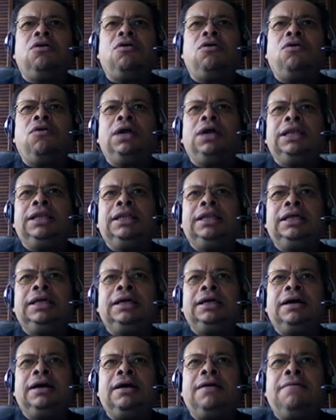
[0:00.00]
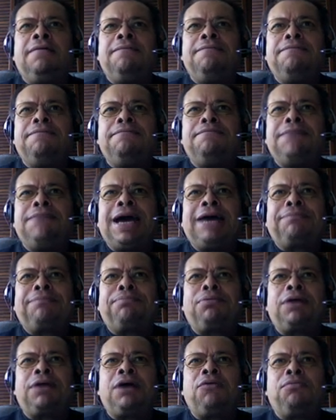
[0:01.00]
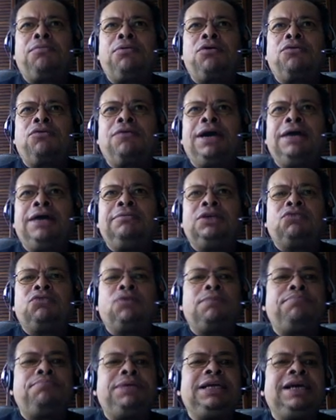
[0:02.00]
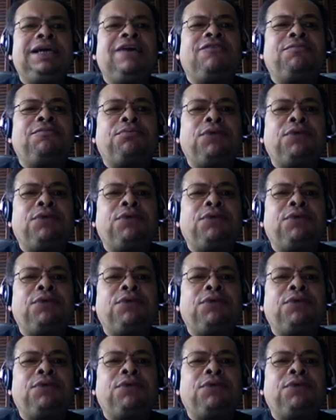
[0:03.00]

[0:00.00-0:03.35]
On the Mac program, there's one PDF